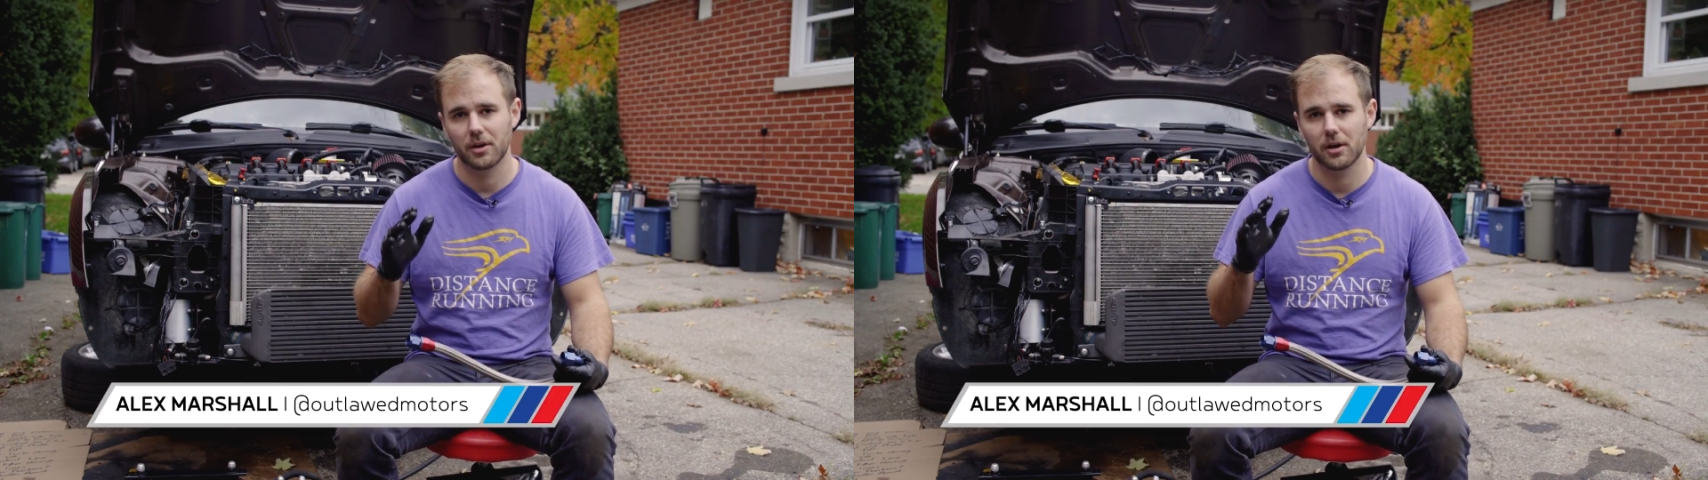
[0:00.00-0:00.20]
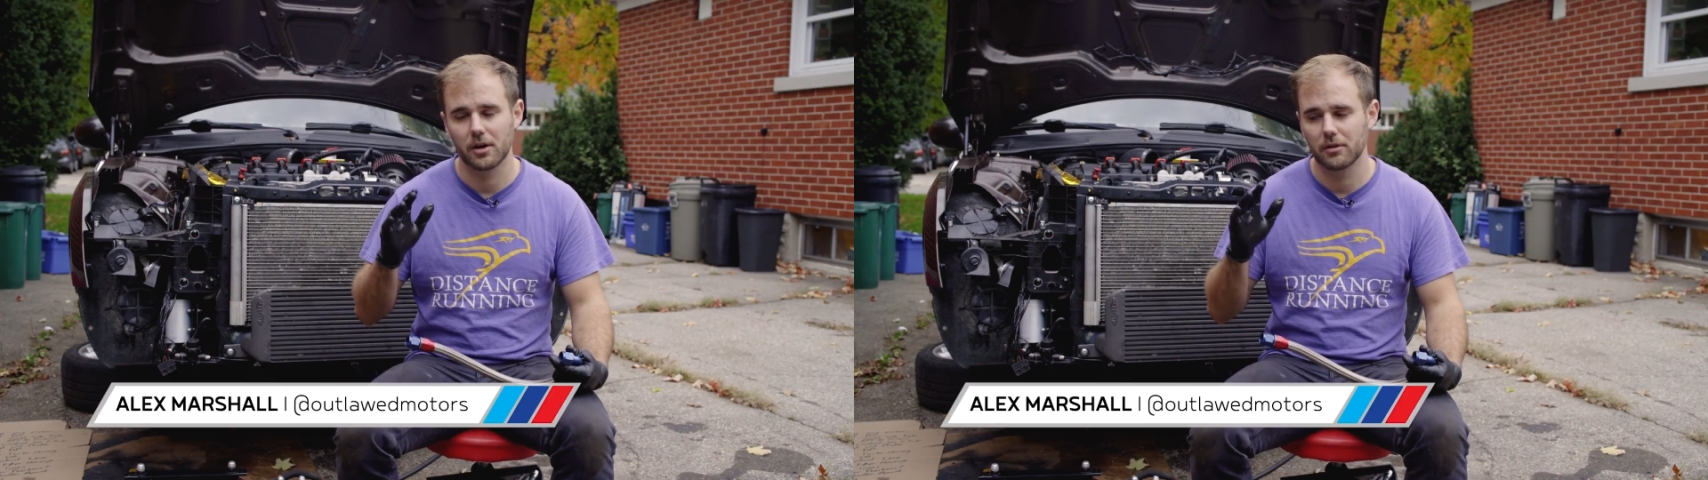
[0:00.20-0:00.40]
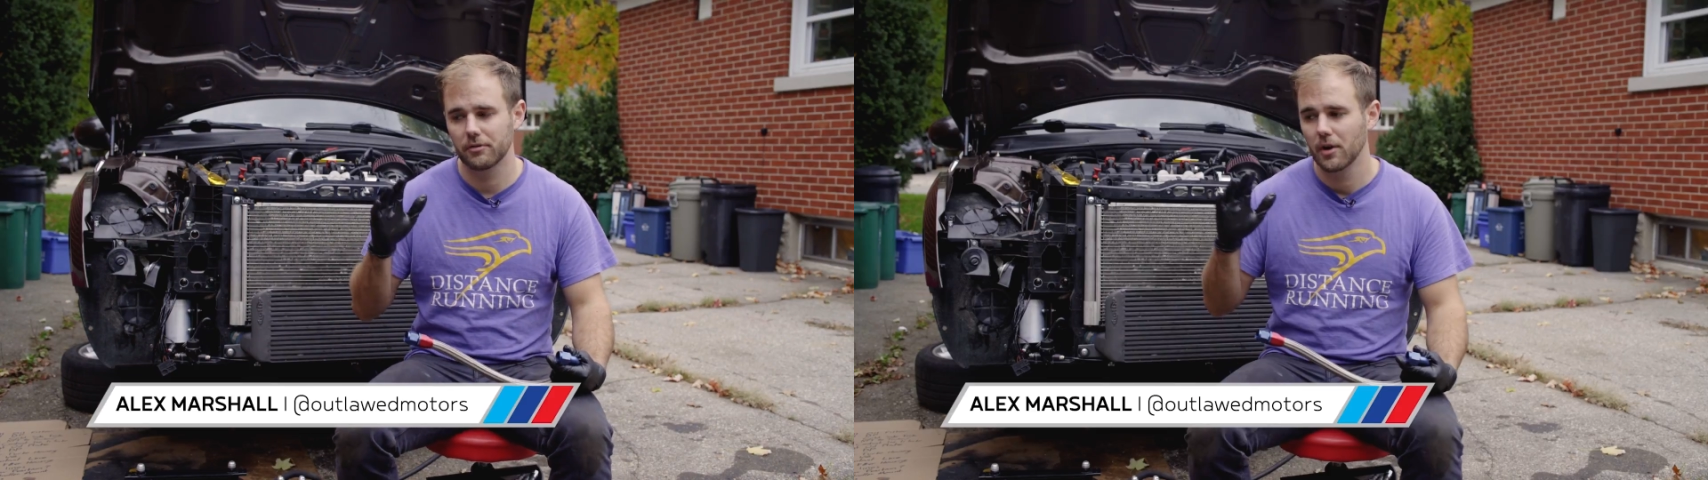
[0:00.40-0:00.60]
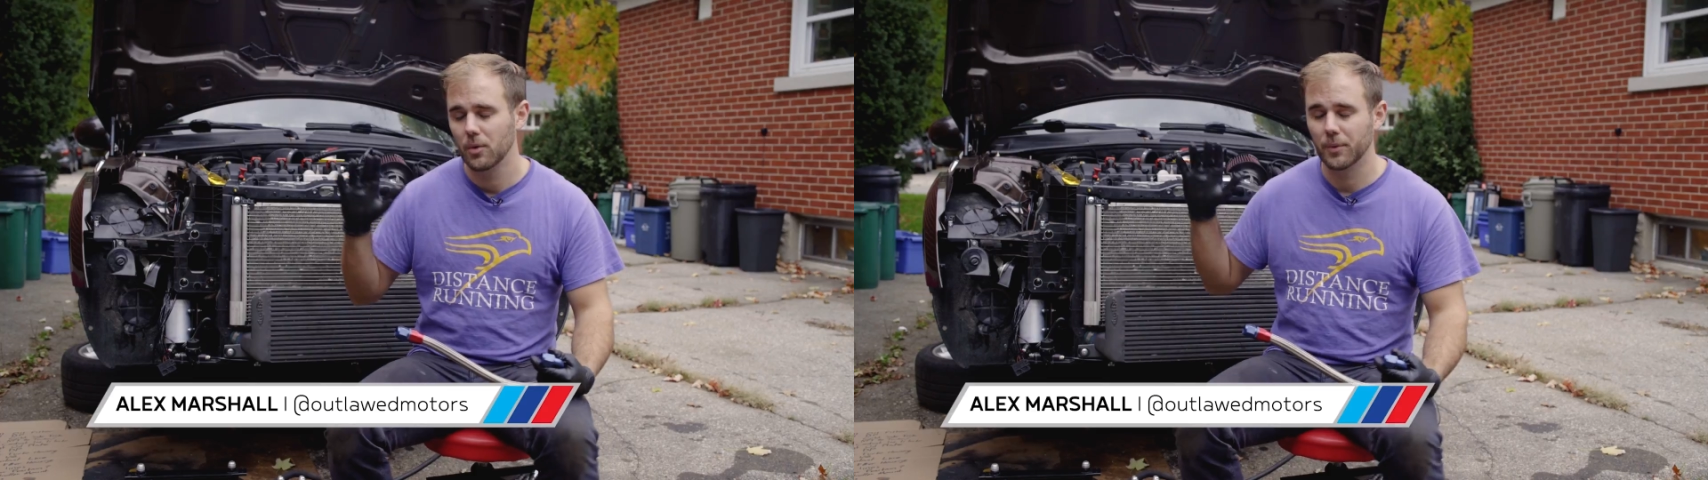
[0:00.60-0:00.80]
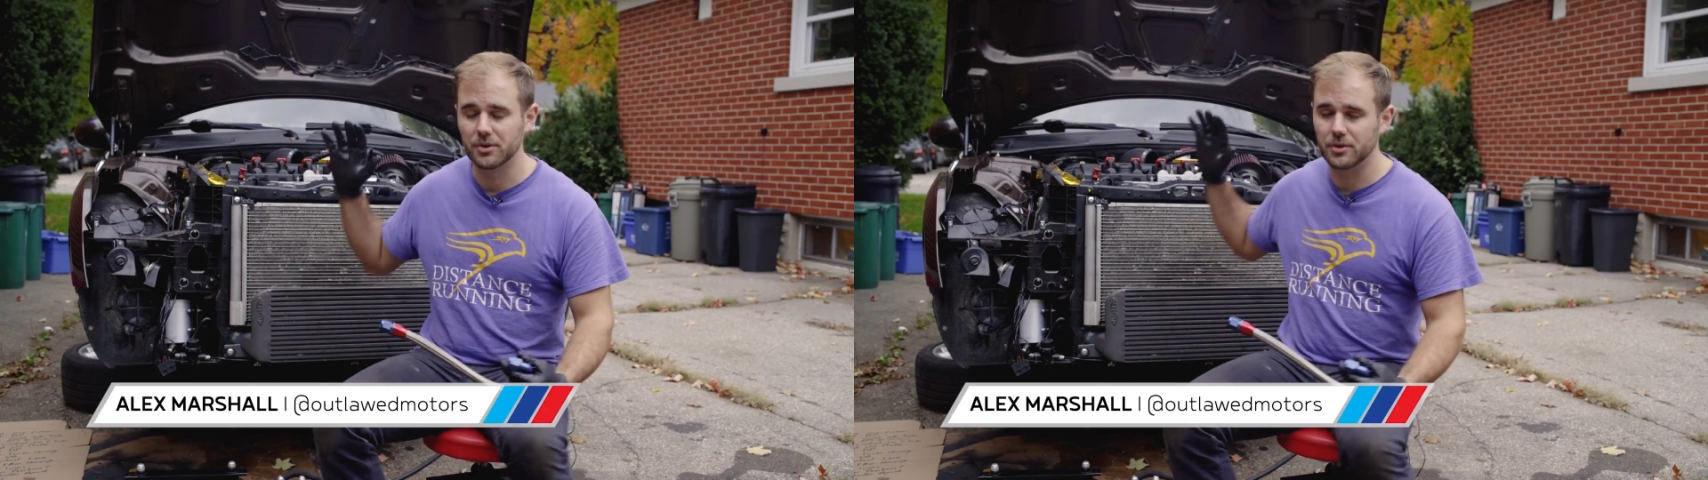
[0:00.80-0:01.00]
of
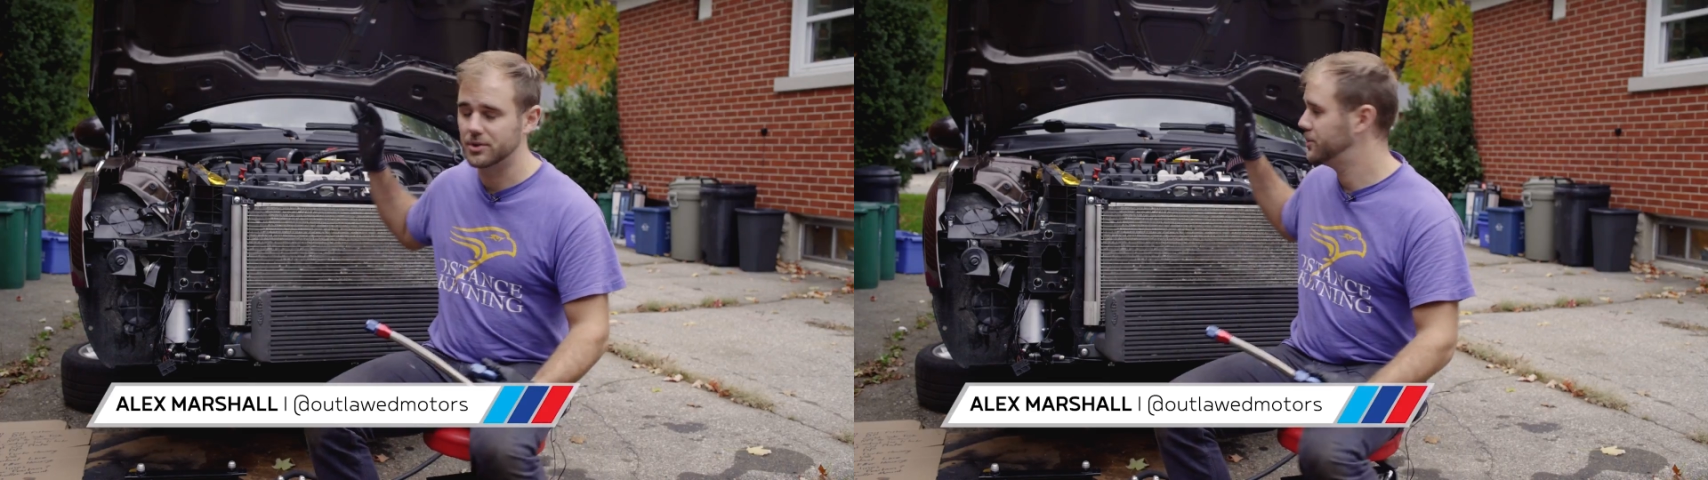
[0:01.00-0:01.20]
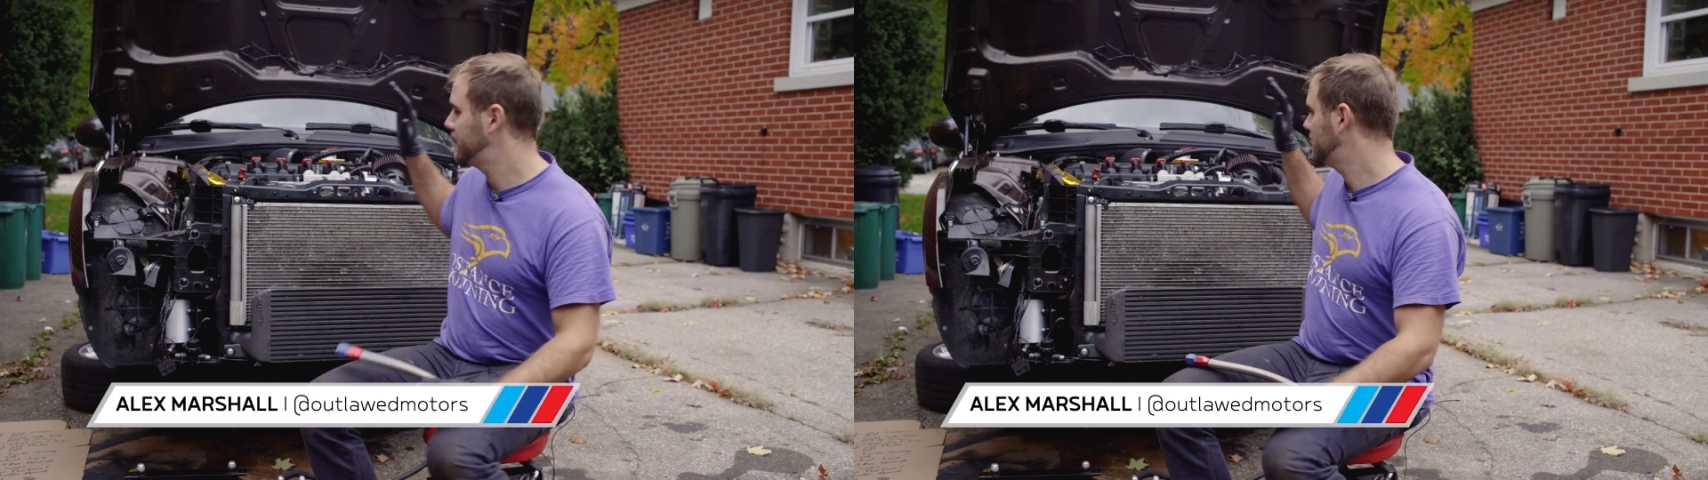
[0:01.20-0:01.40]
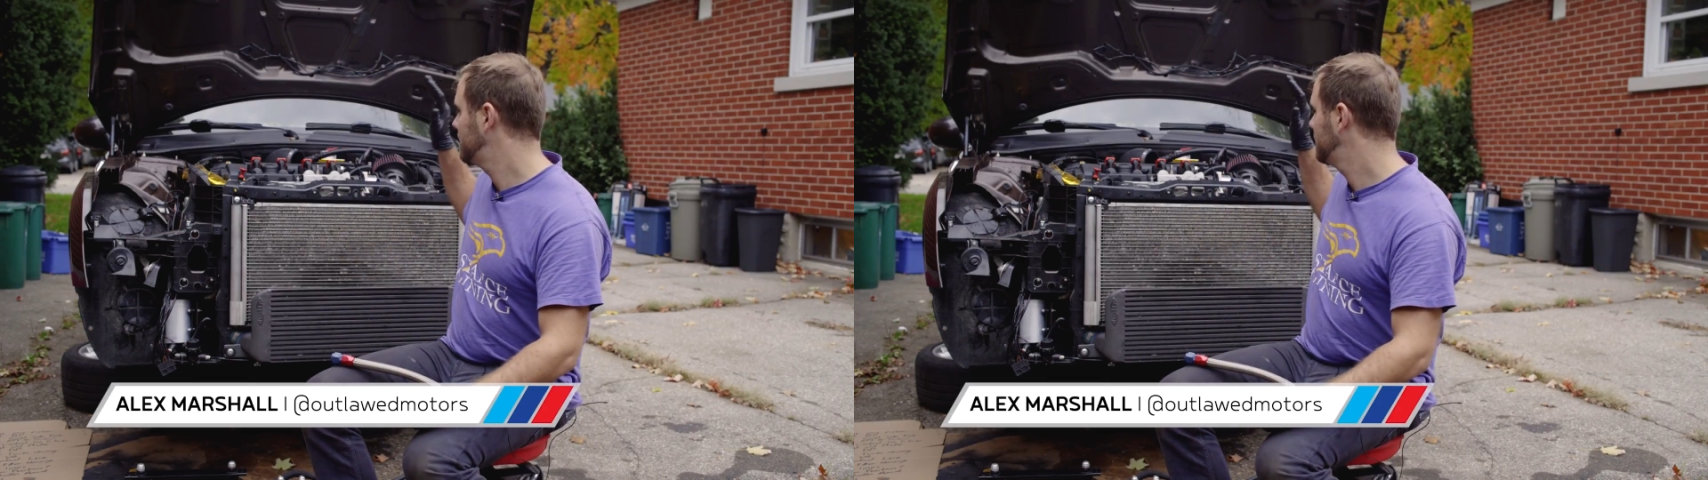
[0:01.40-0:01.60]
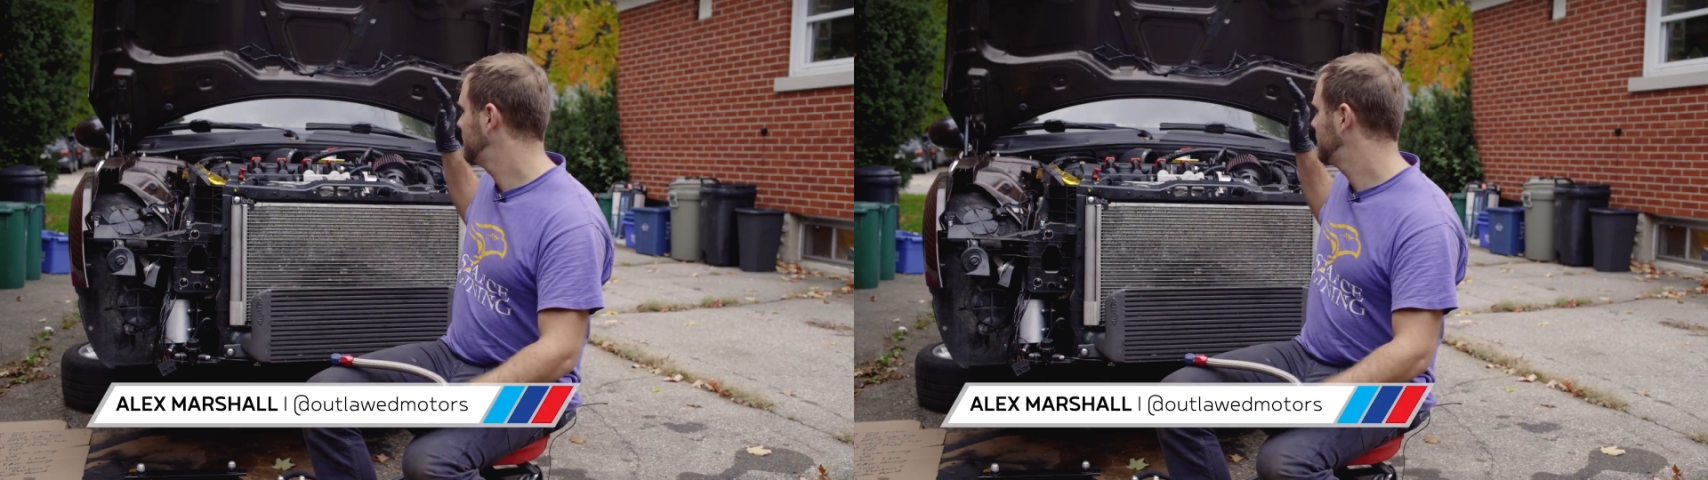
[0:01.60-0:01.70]
when you are doing